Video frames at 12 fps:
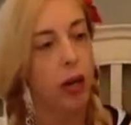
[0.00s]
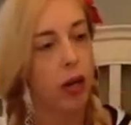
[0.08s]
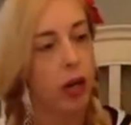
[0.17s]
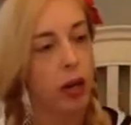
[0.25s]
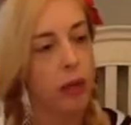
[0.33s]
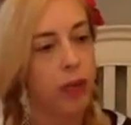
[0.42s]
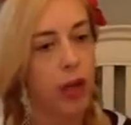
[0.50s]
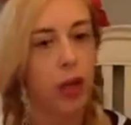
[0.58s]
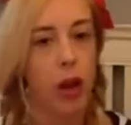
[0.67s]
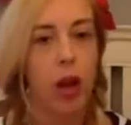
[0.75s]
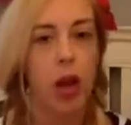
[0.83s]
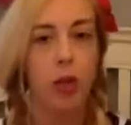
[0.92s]

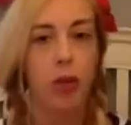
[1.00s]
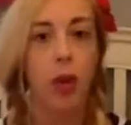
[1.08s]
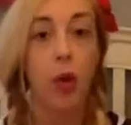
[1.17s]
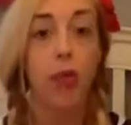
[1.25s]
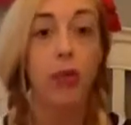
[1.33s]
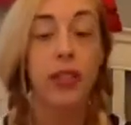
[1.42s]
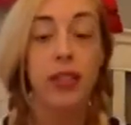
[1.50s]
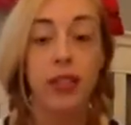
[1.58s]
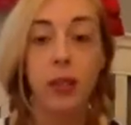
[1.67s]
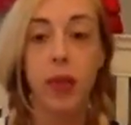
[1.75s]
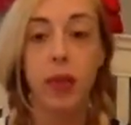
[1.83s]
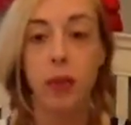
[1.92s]
along with hopefully
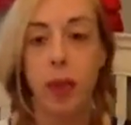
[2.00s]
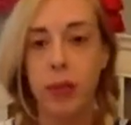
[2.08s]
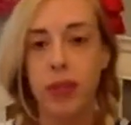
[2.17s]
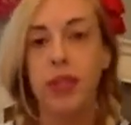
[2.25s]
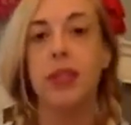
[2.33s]
some other members